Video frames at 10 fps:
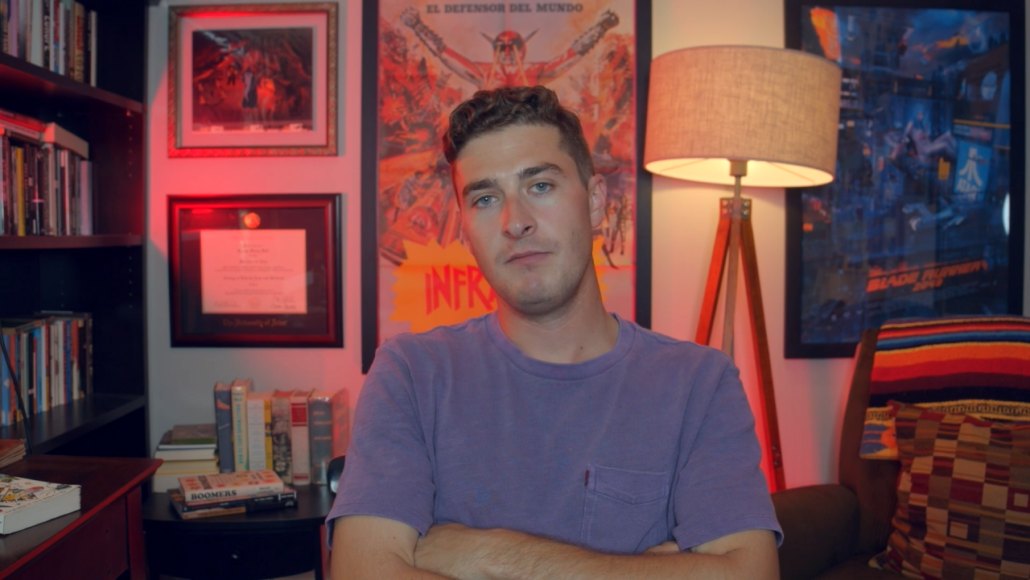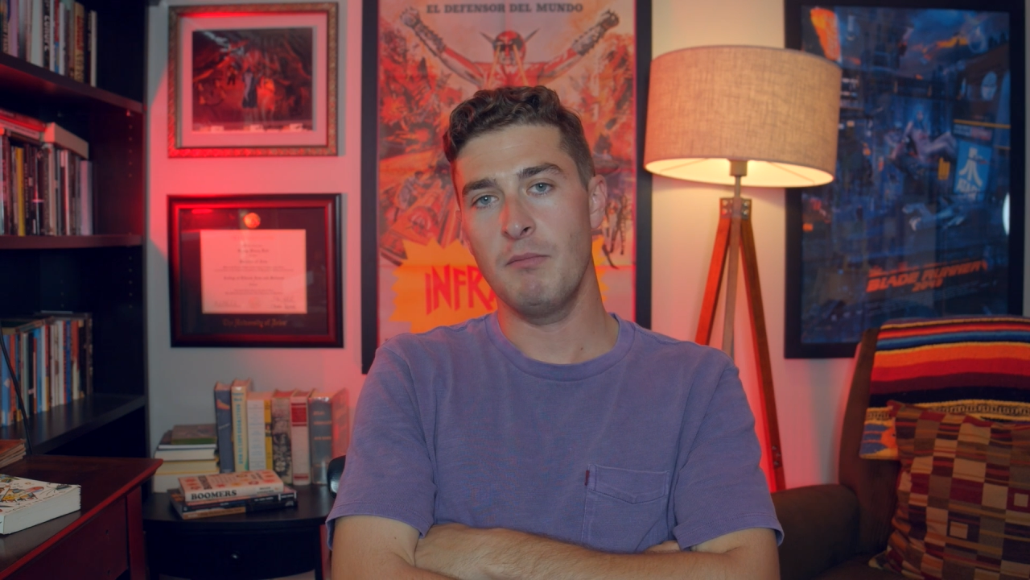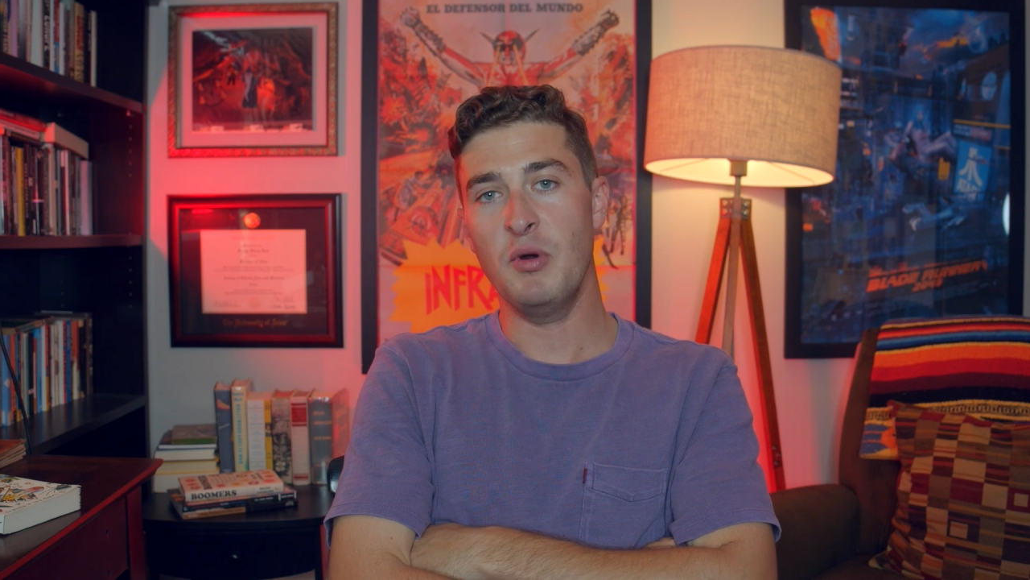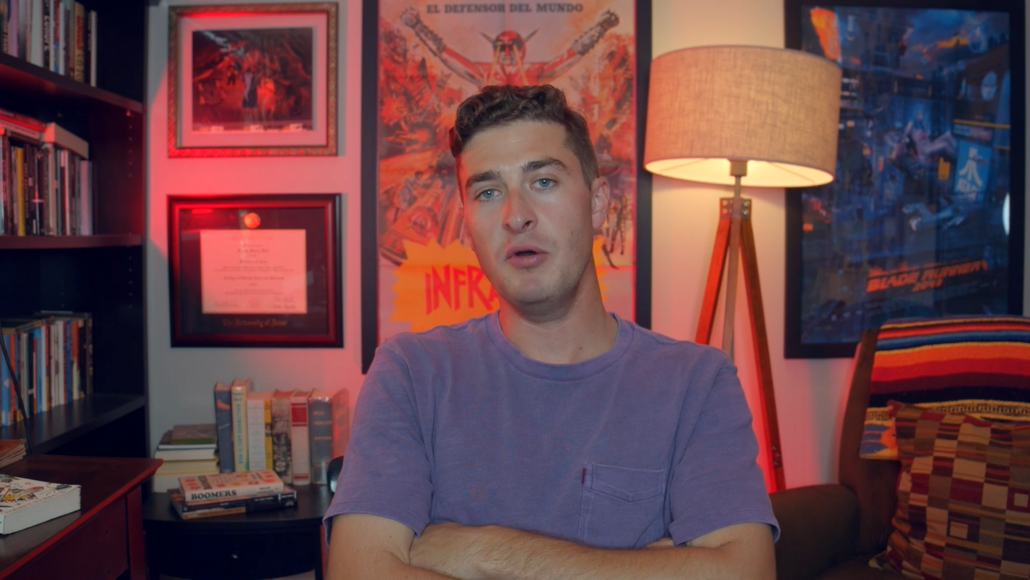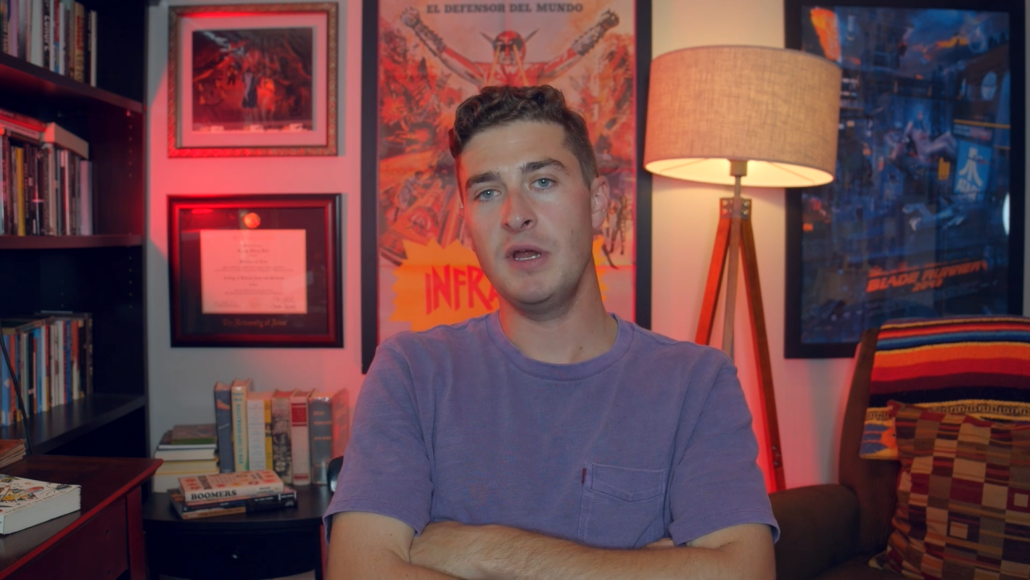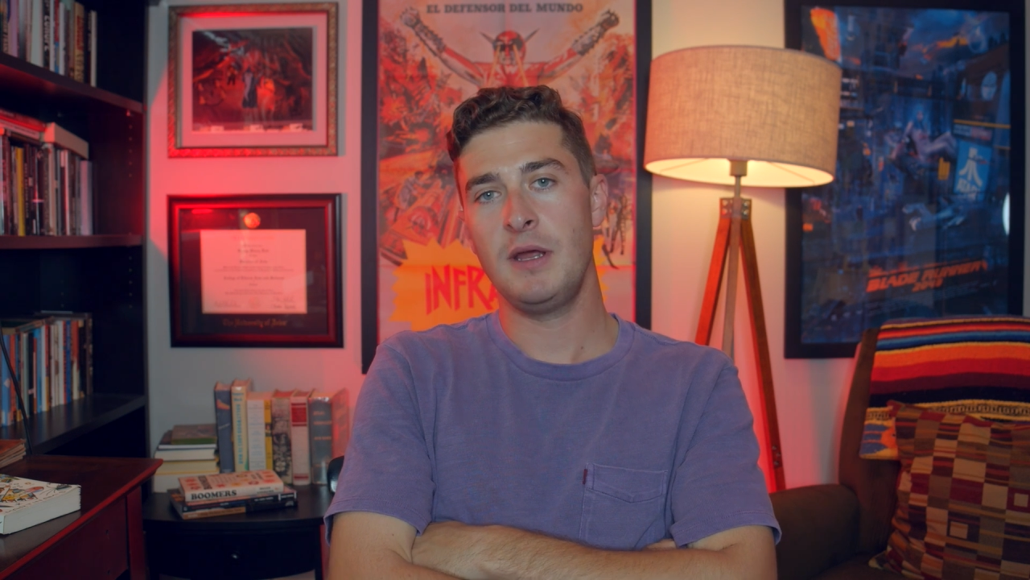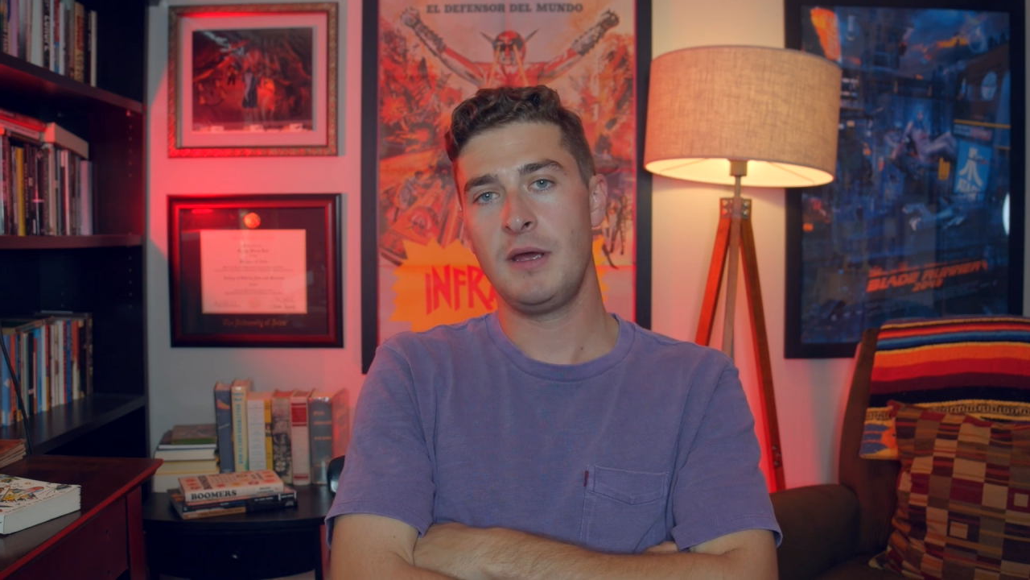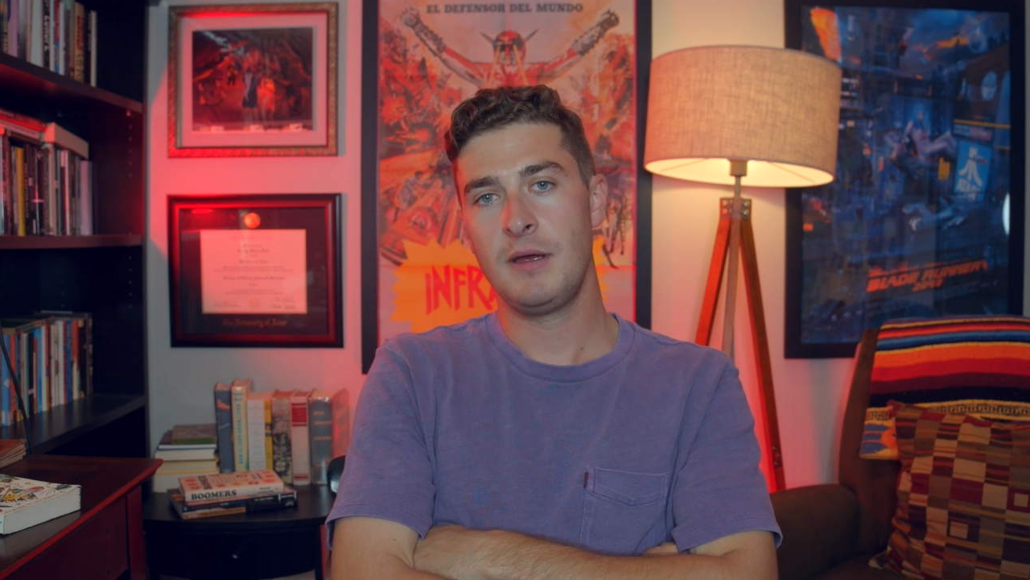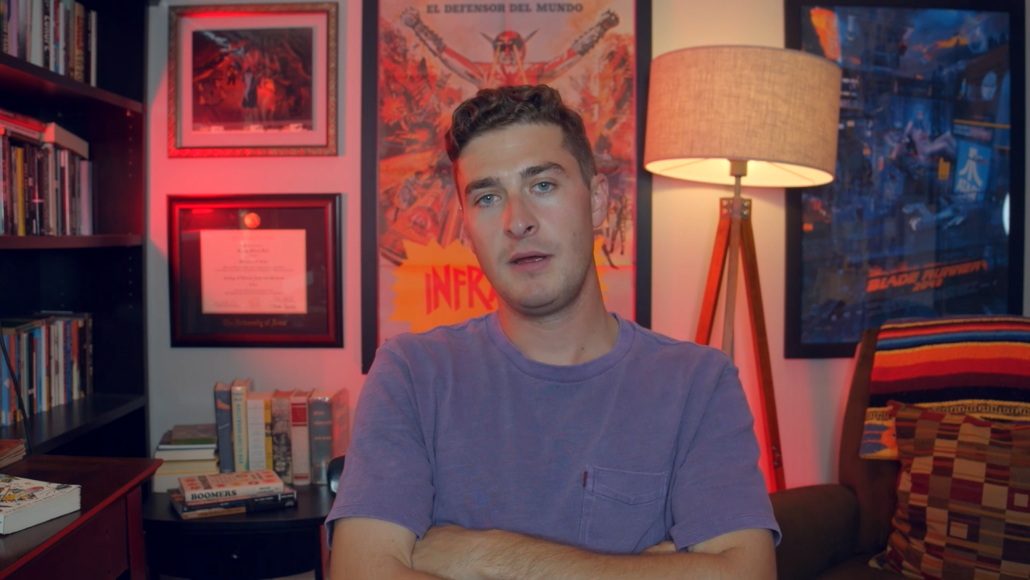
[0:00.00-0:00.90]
booted